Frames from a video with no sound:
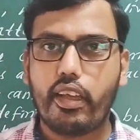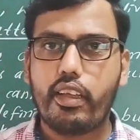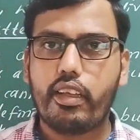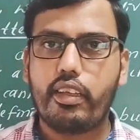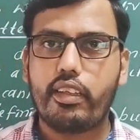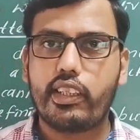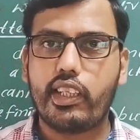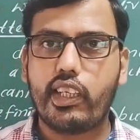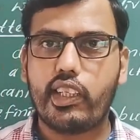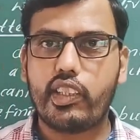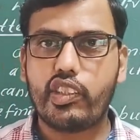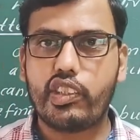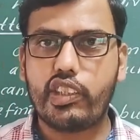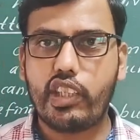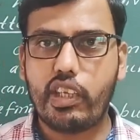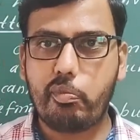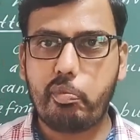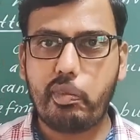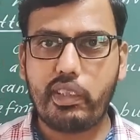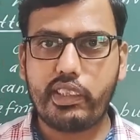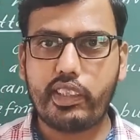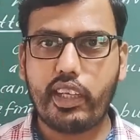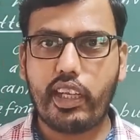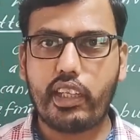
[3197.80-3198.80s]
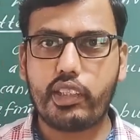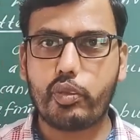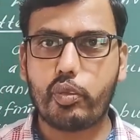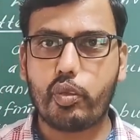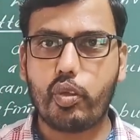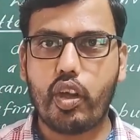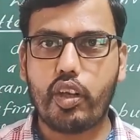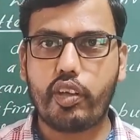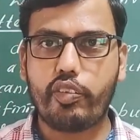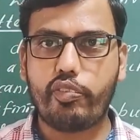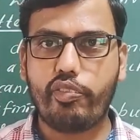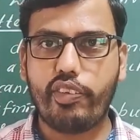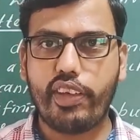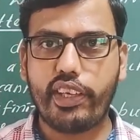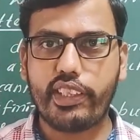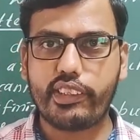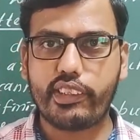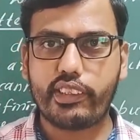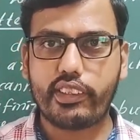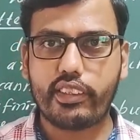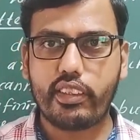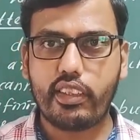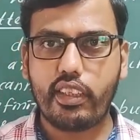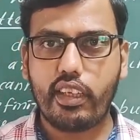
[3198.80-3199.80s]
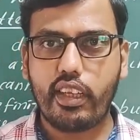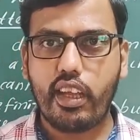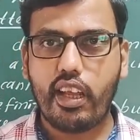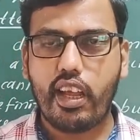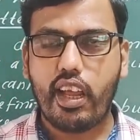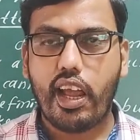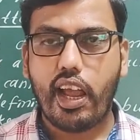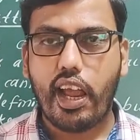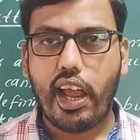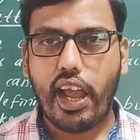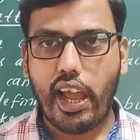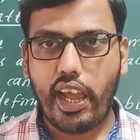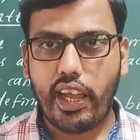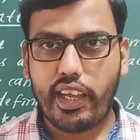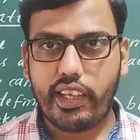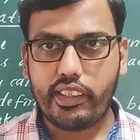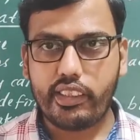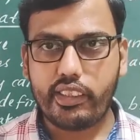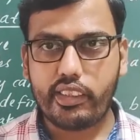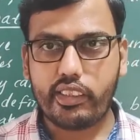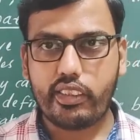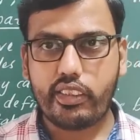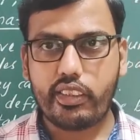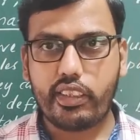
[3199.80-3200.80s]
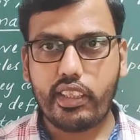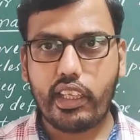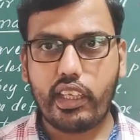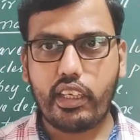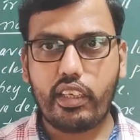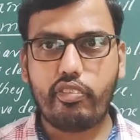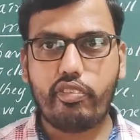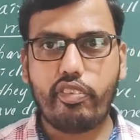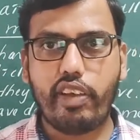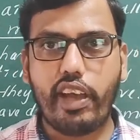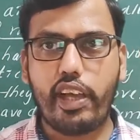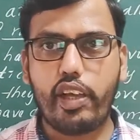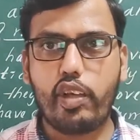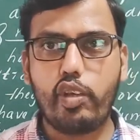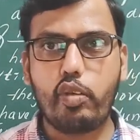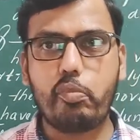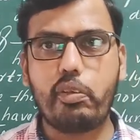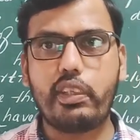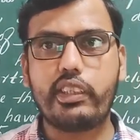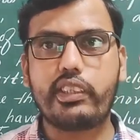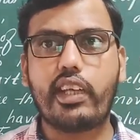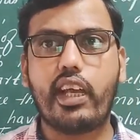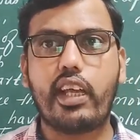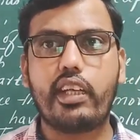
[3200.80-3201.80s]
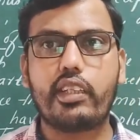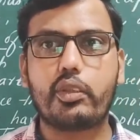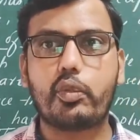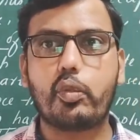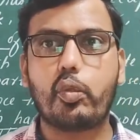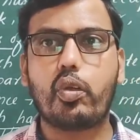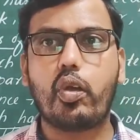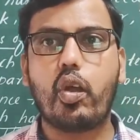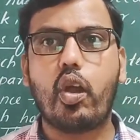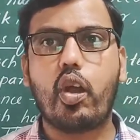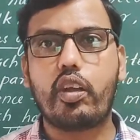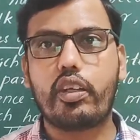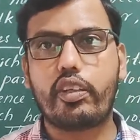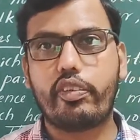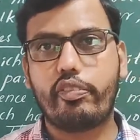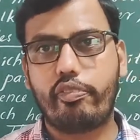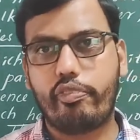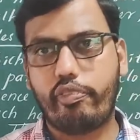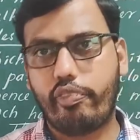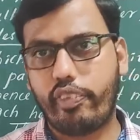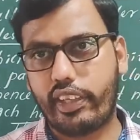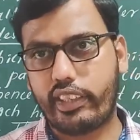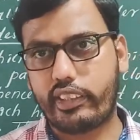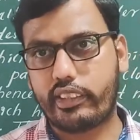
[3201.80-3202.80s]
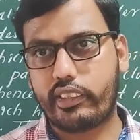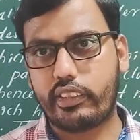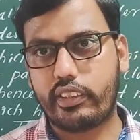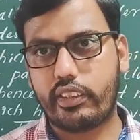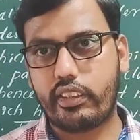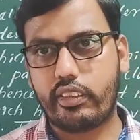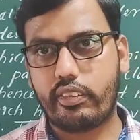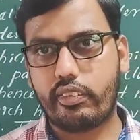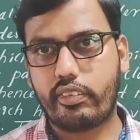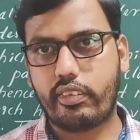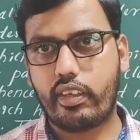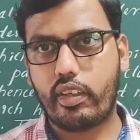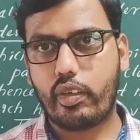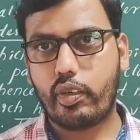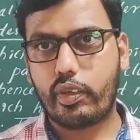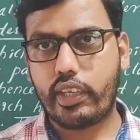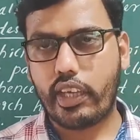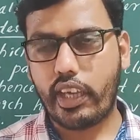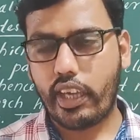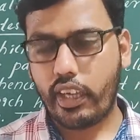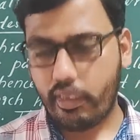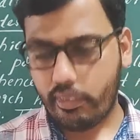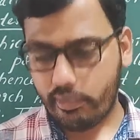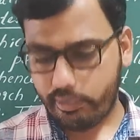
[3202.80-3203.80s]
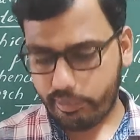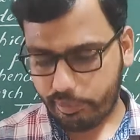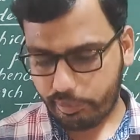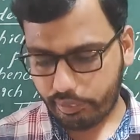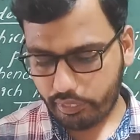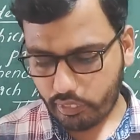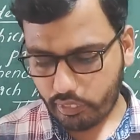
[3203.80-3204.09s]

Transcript: their shape is also not fixed and their volume is also not fixed. Okay.